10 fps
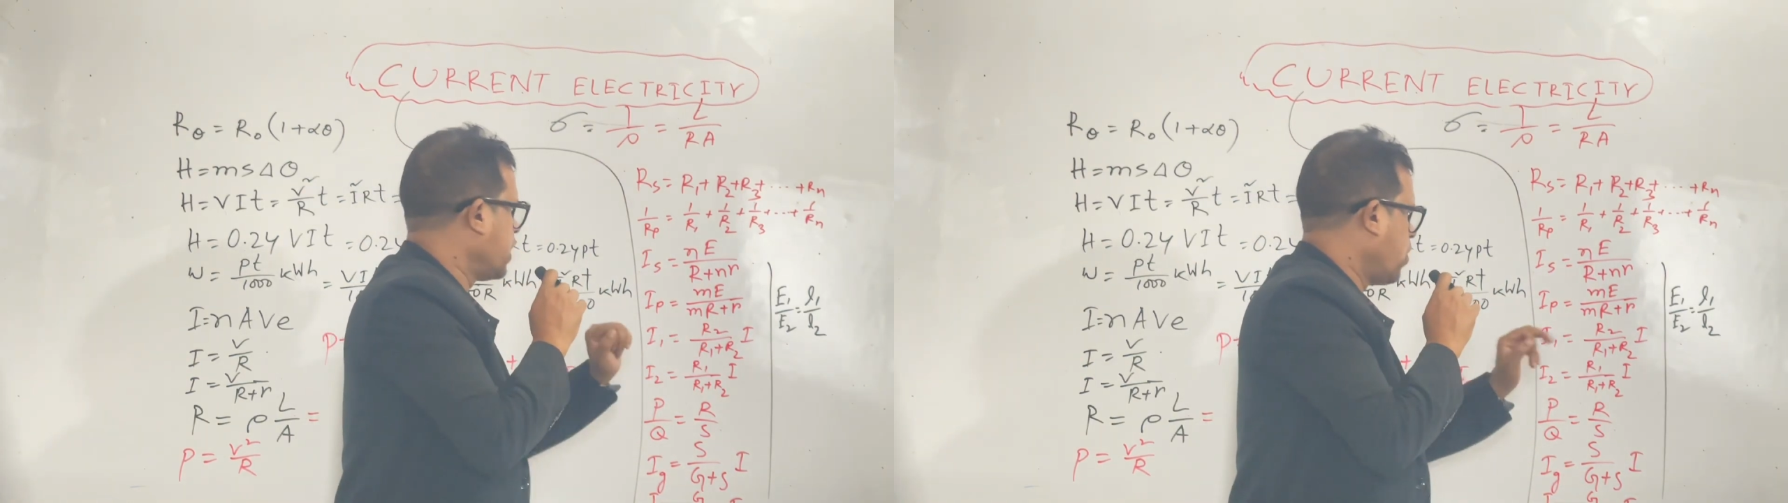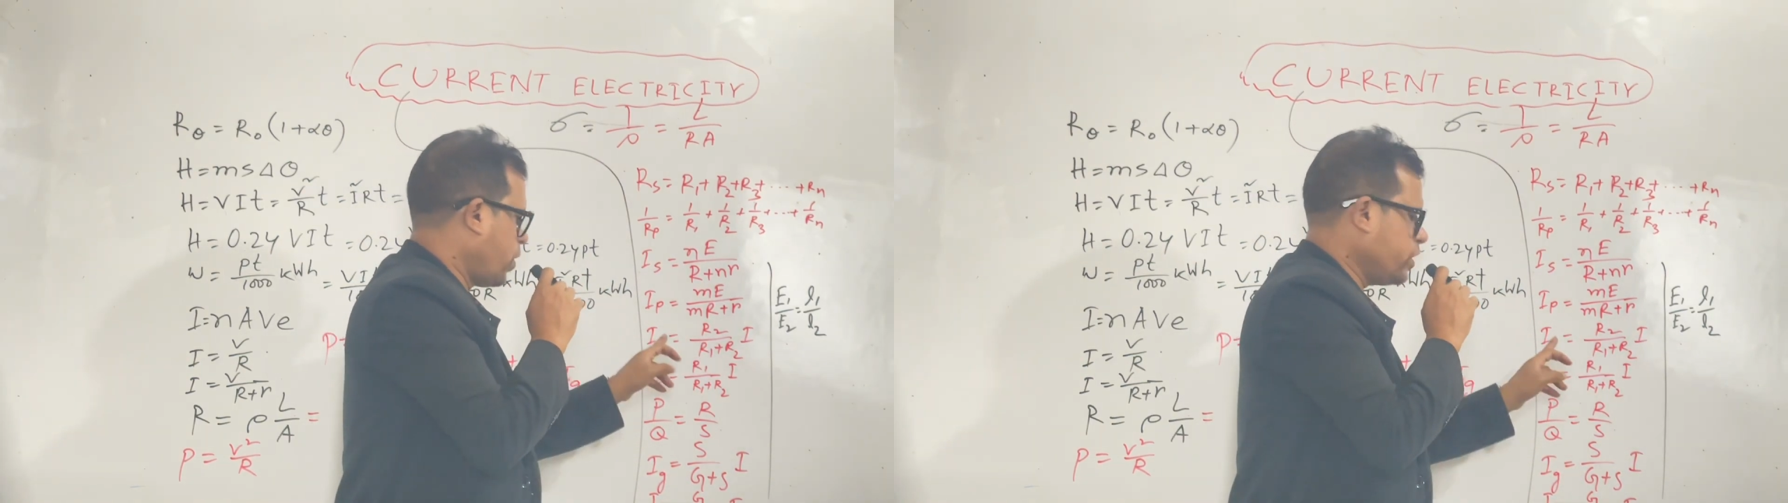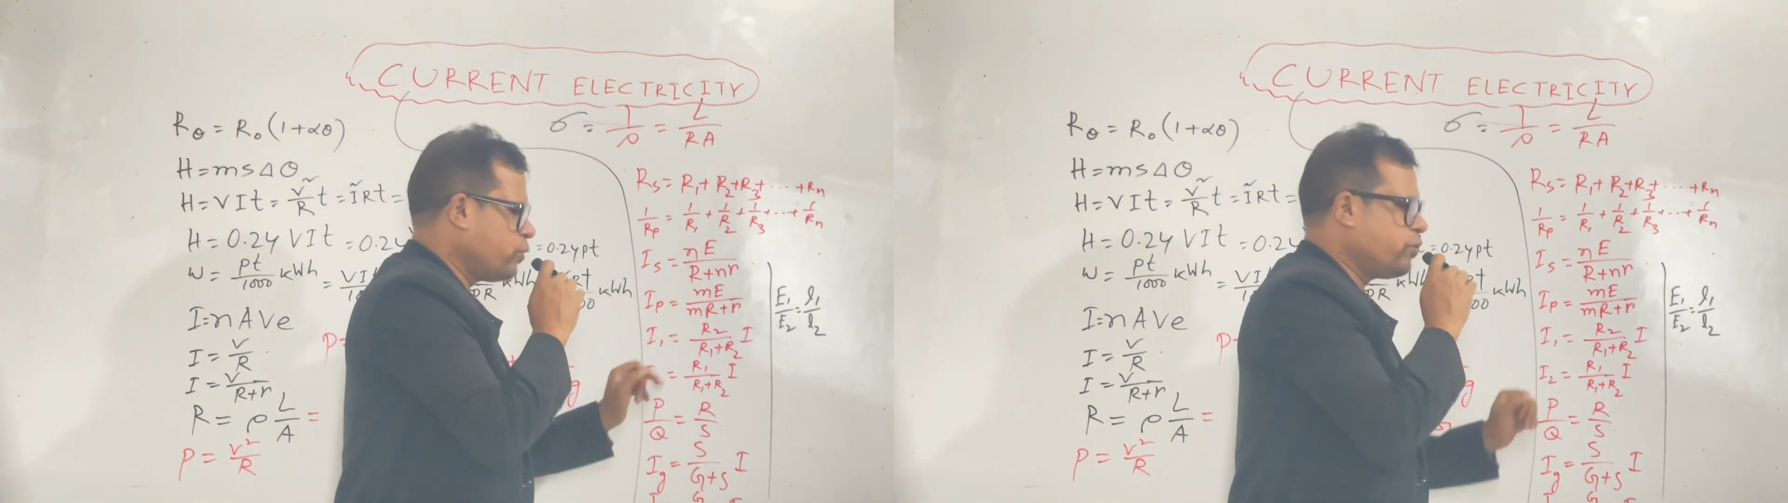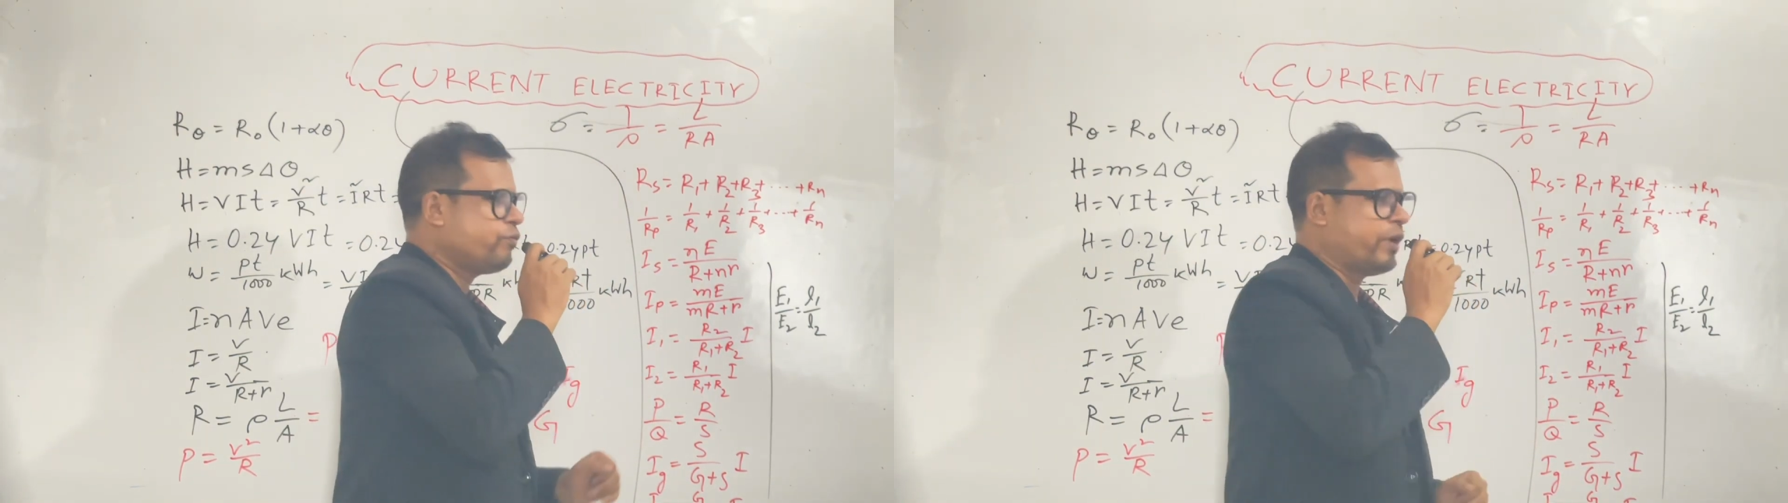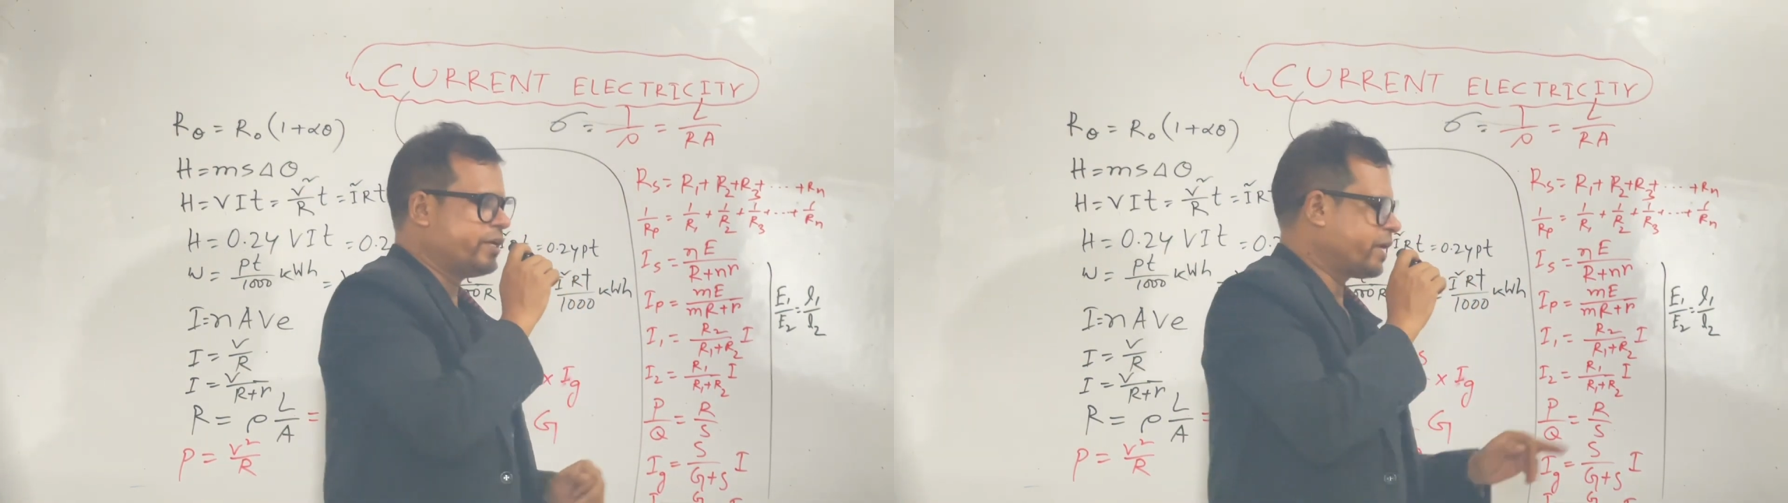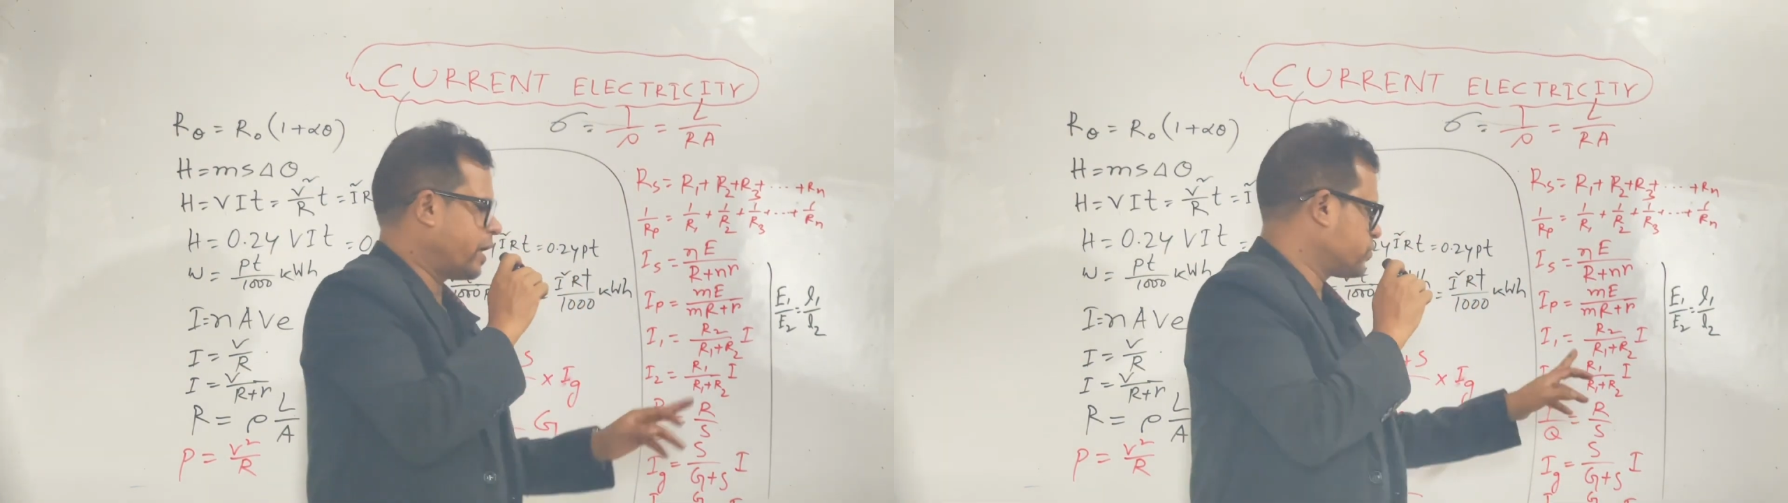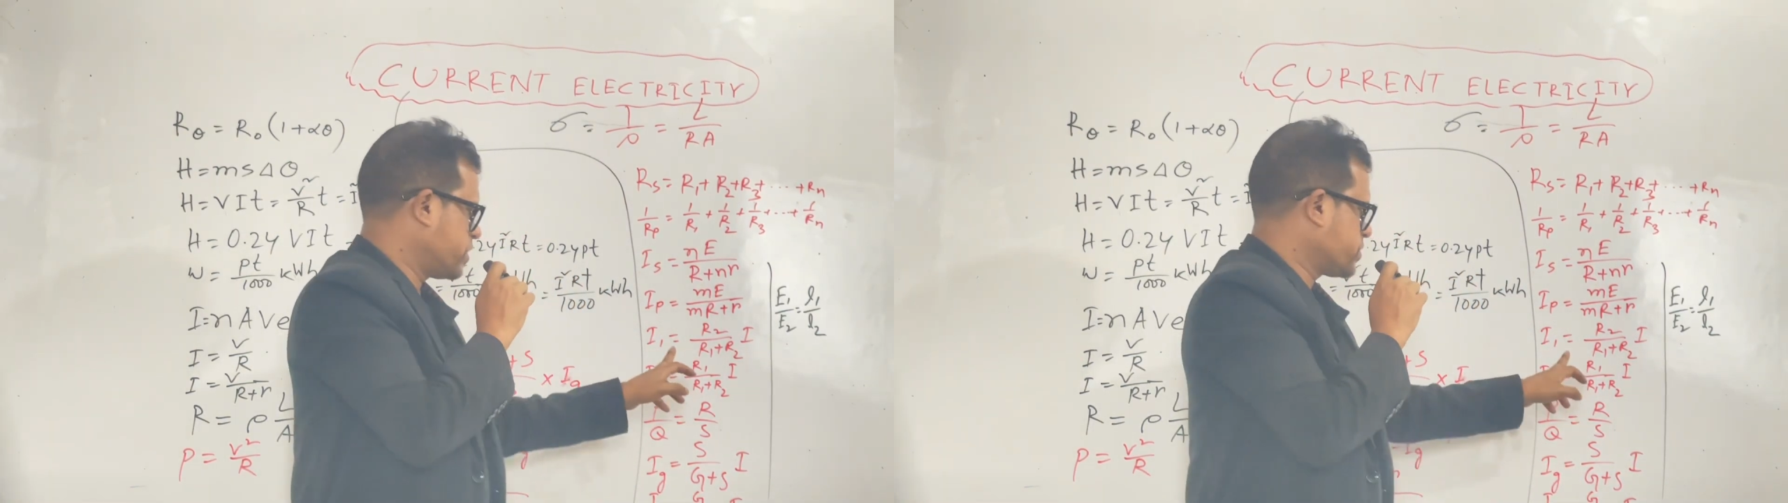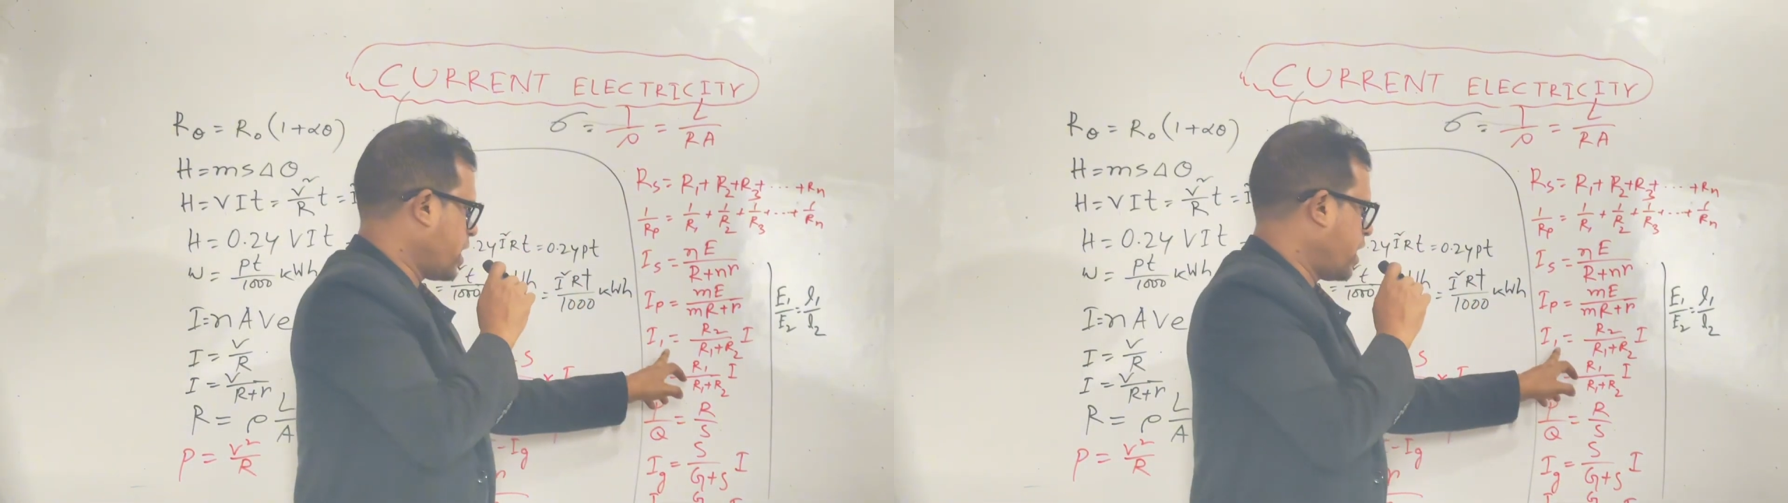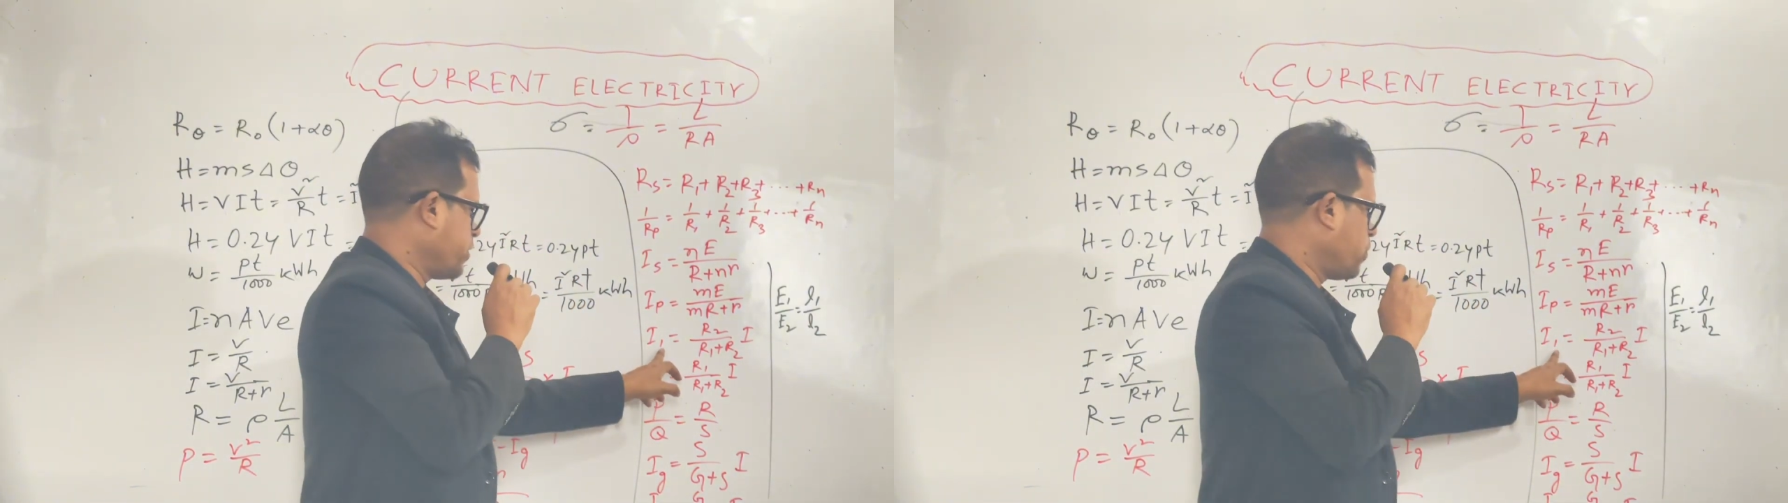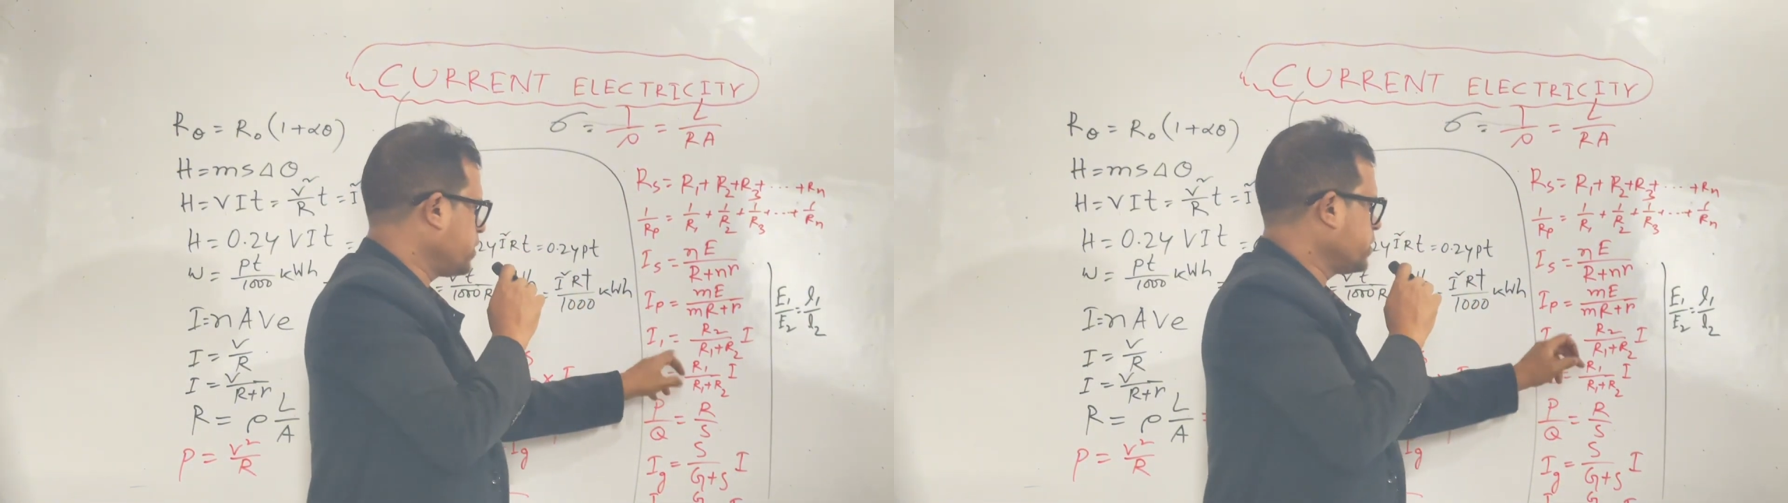When you finding out this
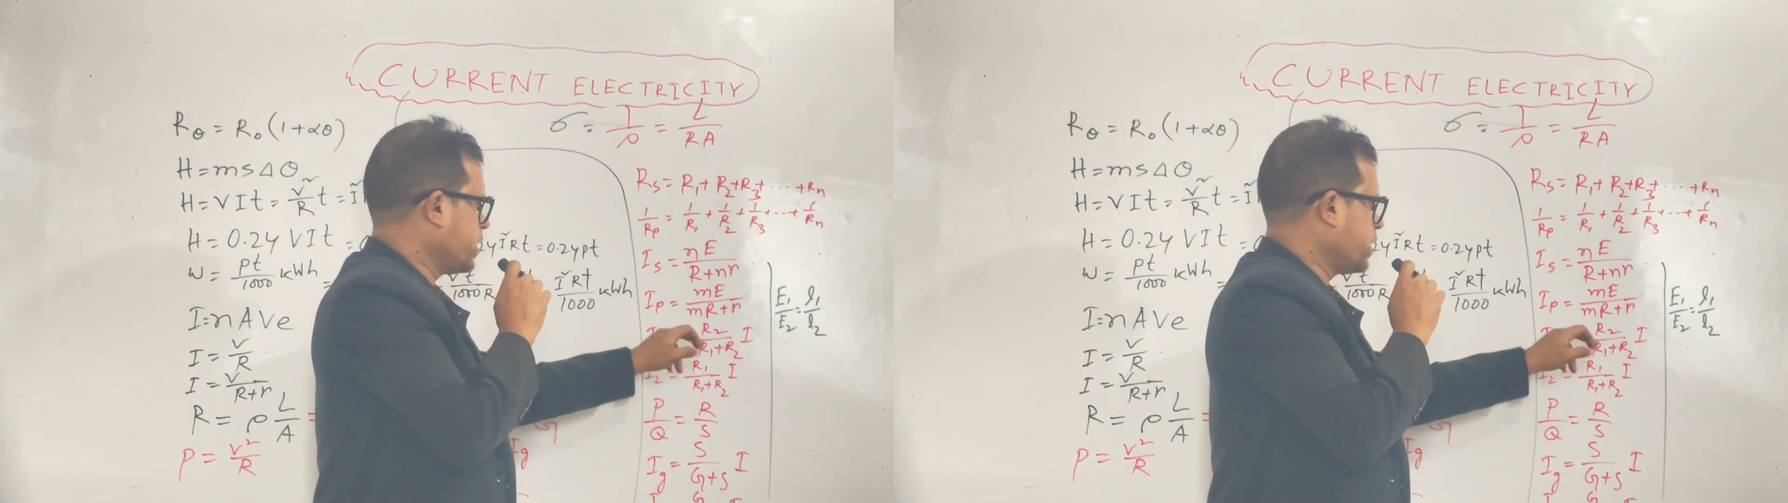I1,